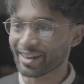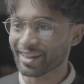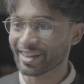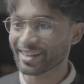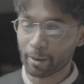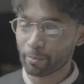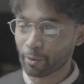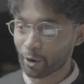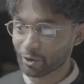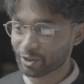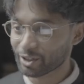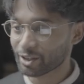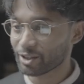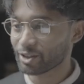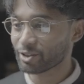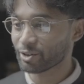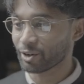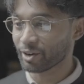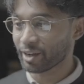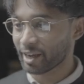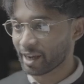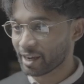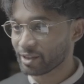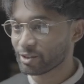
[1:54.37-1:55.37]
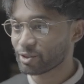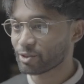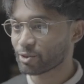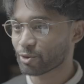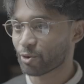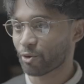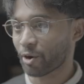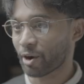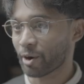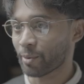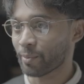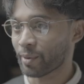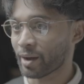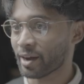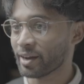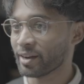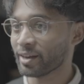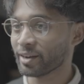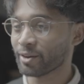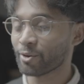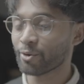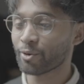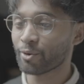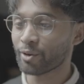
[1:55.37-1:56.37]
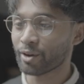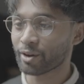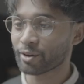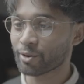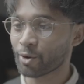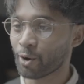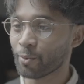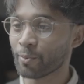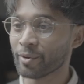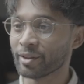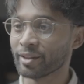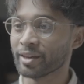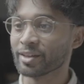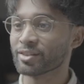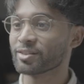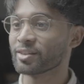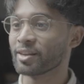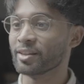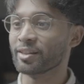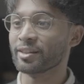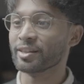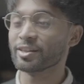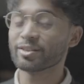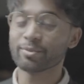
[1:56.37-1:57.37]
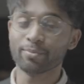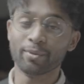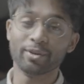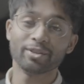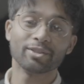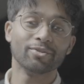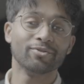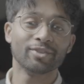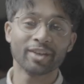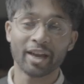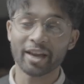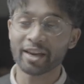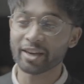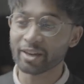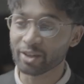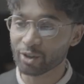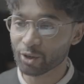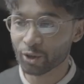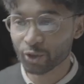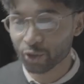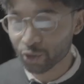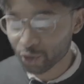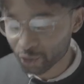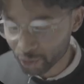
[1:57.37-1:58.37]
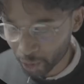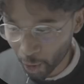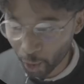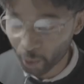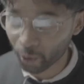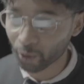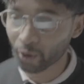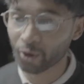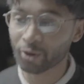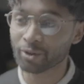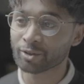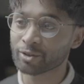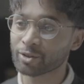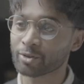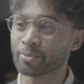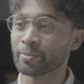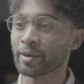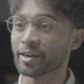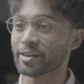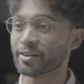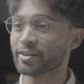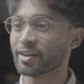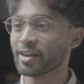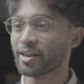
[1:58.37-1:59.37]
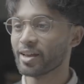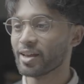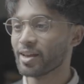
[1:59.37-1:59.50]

It posted this on Instagram and I got a comment that said, this must have taken you so long to make.